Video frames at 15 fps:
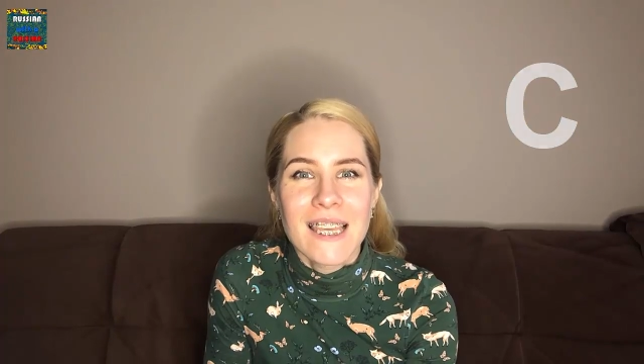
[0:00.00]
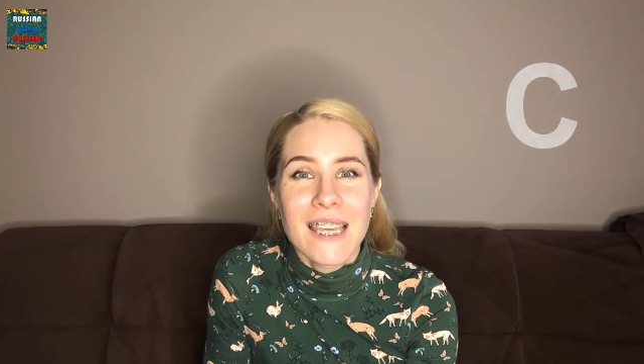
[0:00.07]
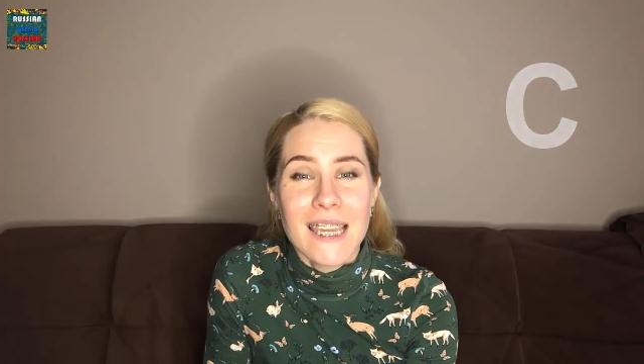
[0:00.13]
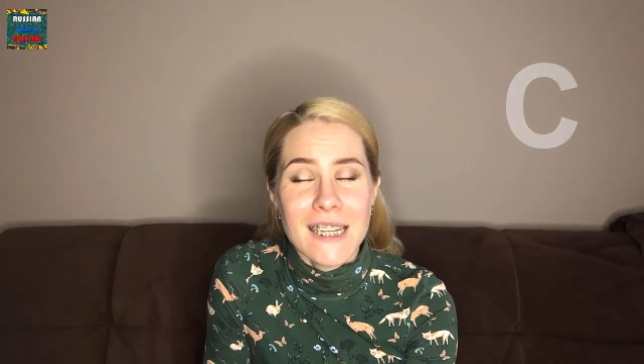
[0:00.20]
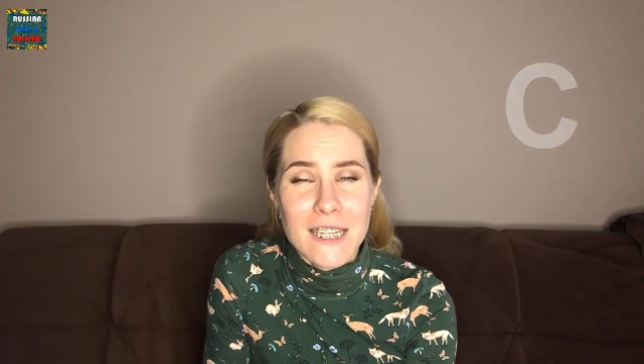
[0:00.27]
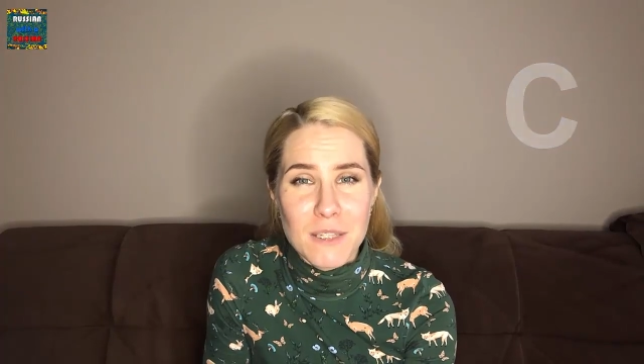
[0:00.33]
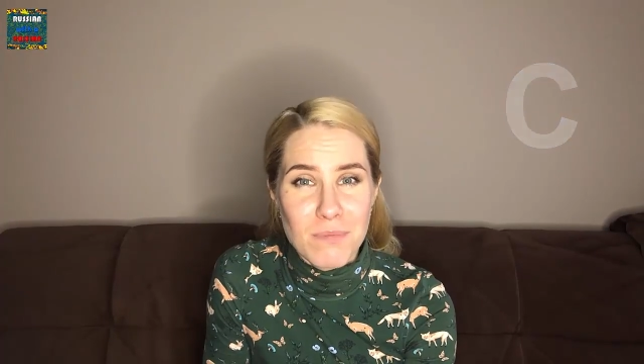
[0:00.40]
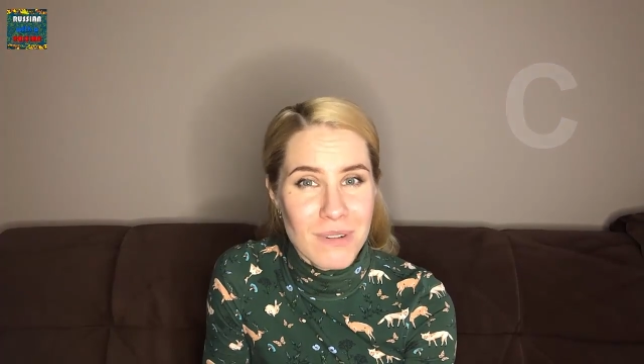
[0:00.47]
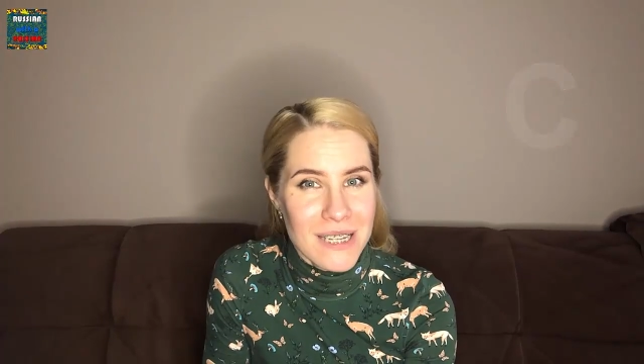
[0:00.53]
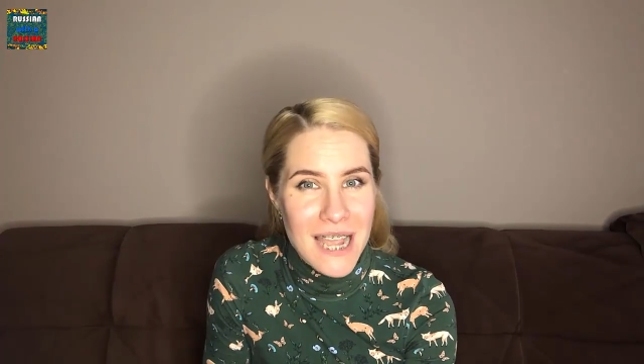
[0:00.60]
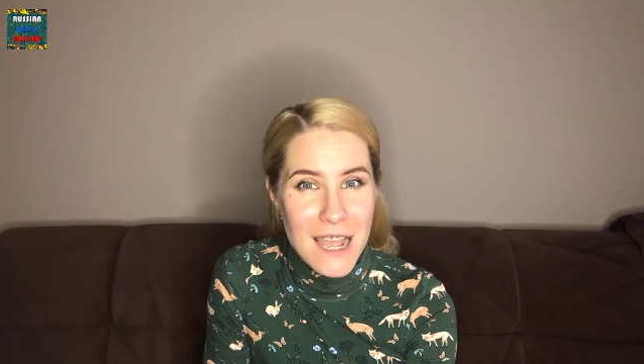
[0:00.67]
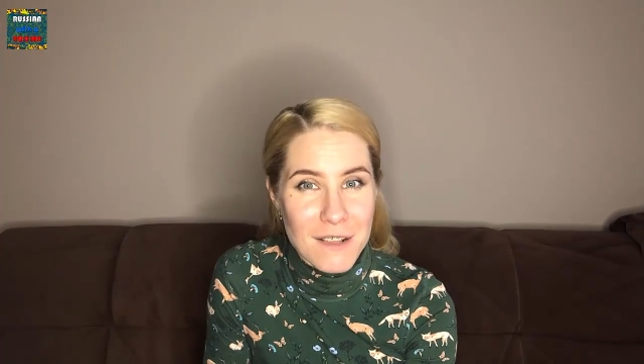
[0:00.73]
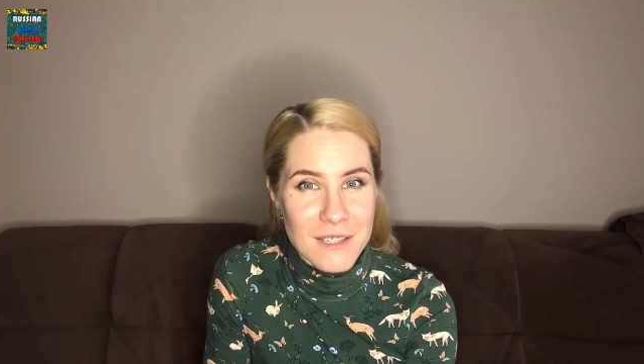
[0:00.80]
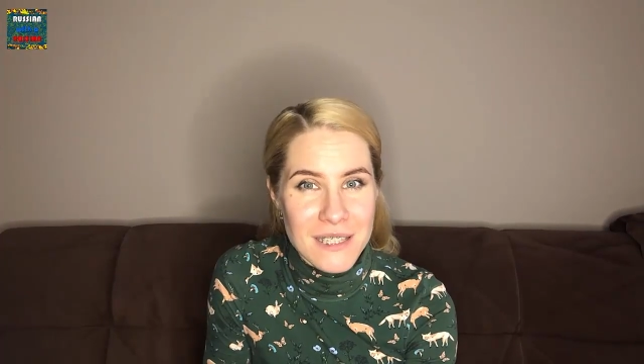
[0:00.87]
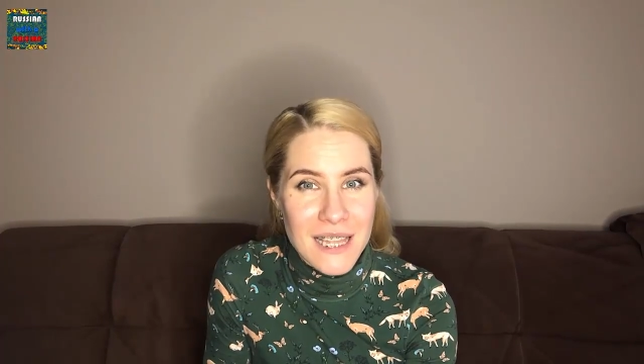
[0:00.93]
It is
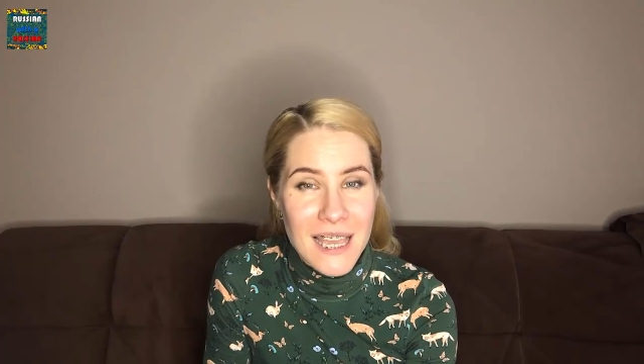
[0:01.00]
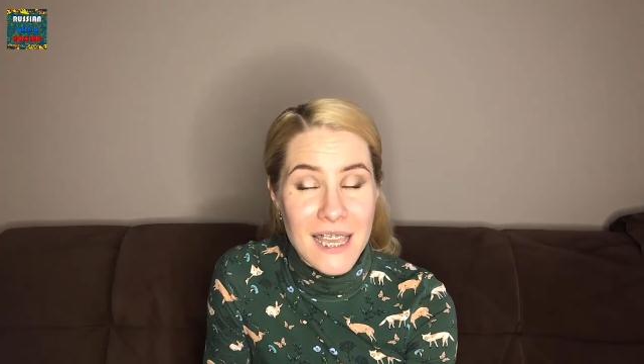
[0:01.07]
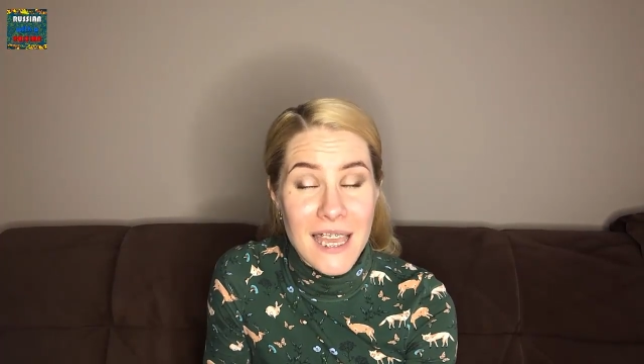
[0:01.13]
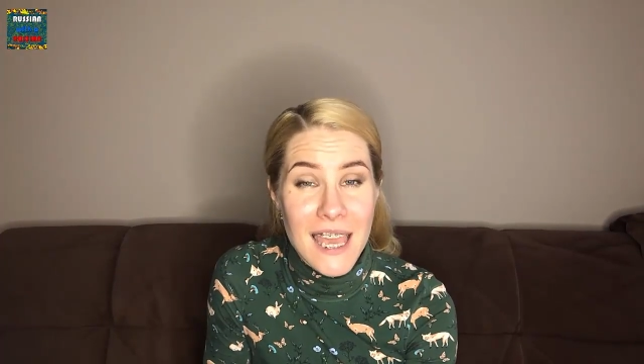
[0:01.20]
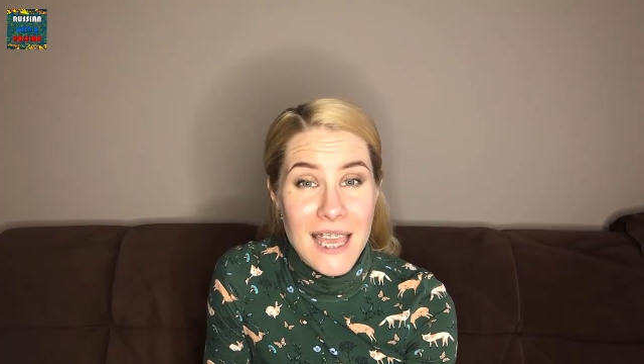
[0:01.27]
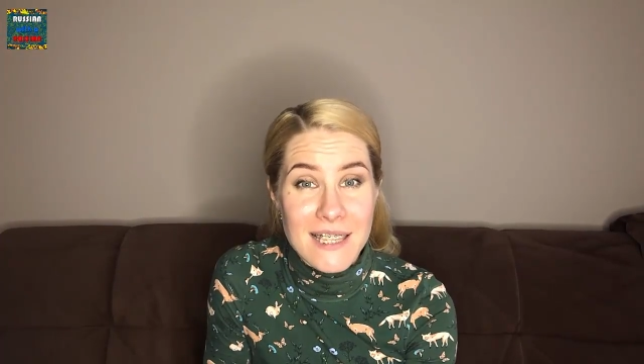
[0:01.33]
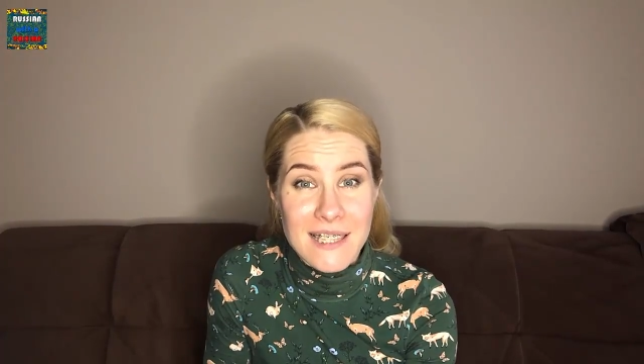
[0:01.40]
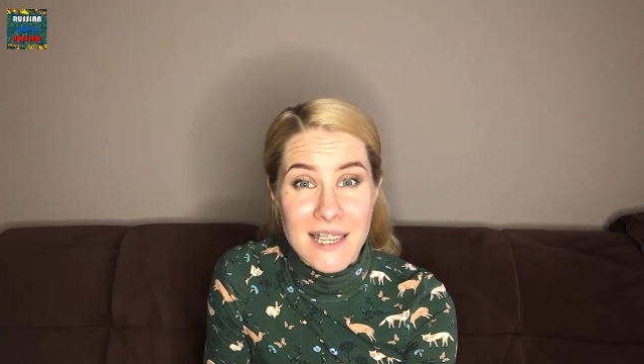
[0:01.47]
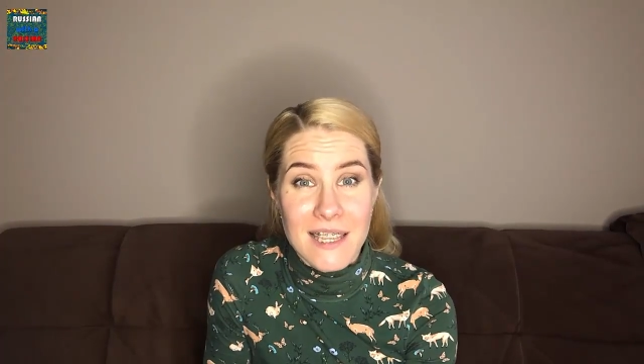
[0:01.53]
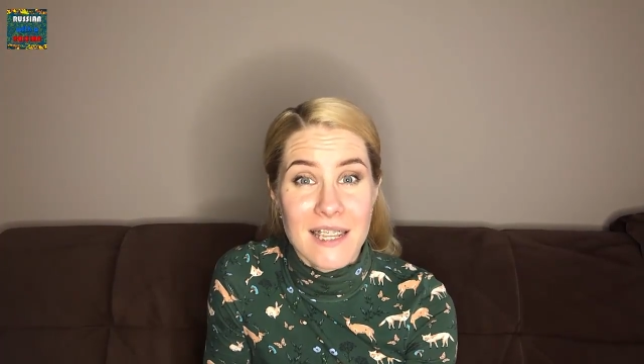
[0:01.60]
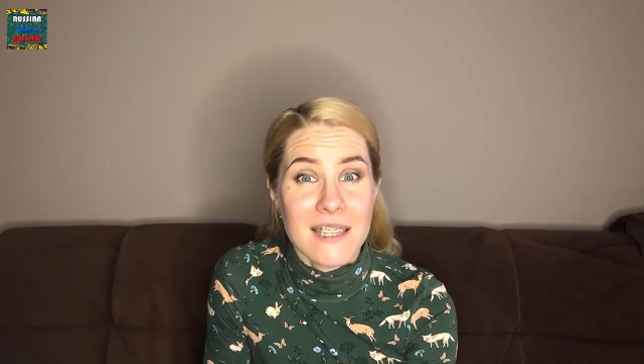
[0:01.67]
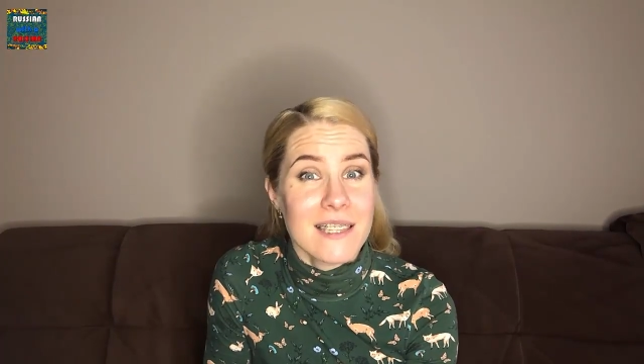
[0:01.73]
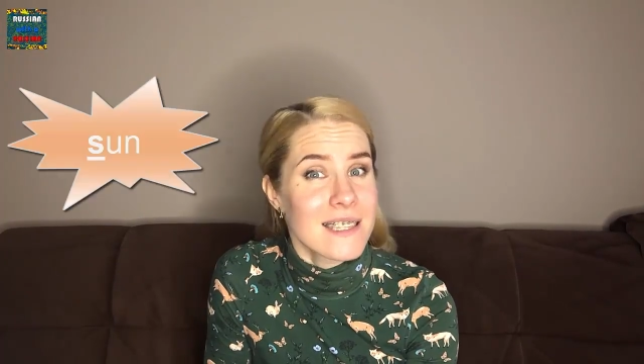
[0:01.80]
pronounced like s in